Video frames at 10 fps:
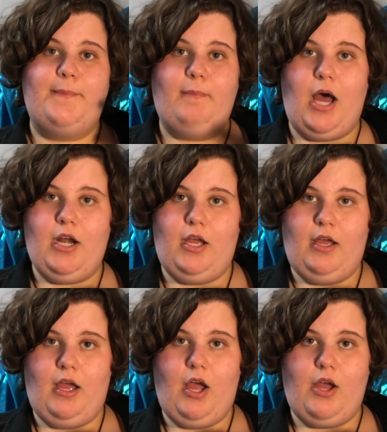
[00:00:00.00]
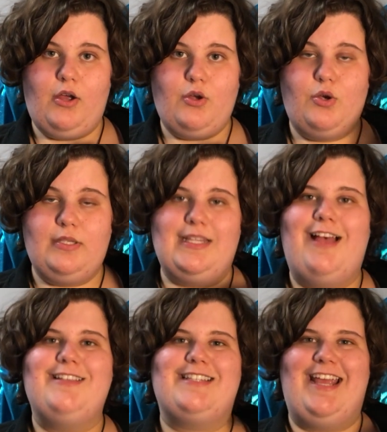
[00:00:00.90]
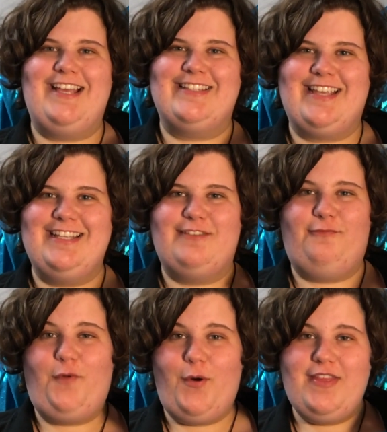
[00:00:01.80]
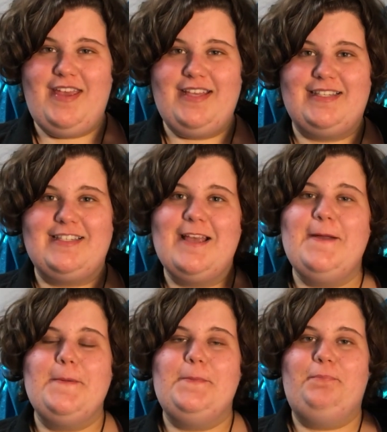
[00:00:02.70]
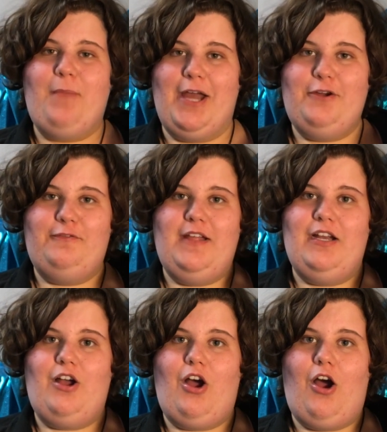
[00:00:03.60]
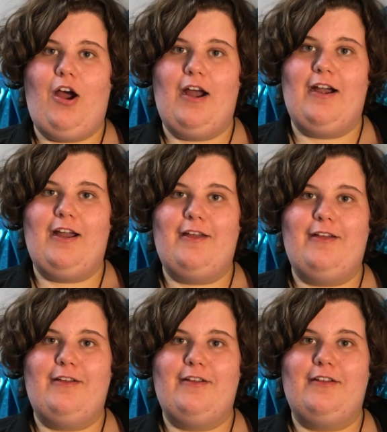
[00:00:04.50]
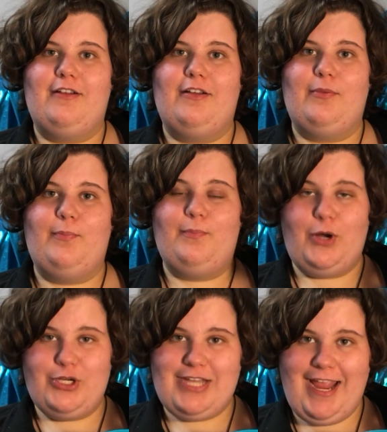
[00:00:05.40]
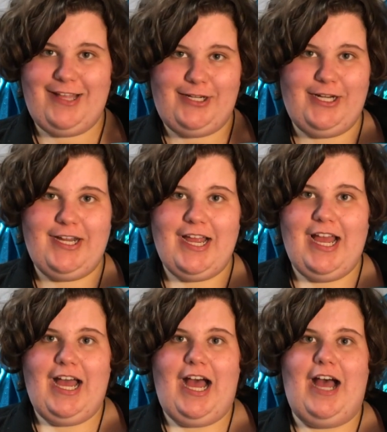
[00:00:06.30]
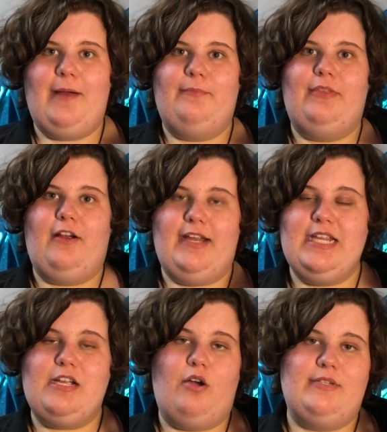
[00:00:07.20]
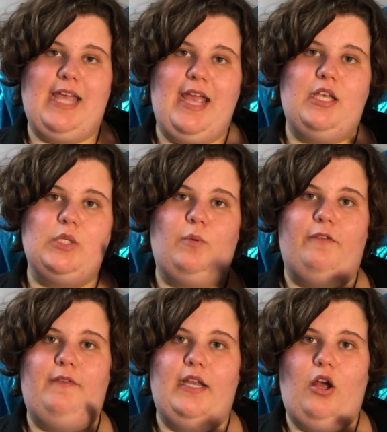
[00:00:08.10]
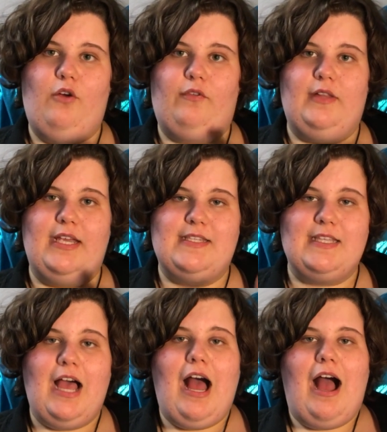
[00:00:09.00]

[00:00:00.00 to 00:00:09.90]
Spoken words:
tailskins for this monofin are Mertailor. Their eco tails will fit over this.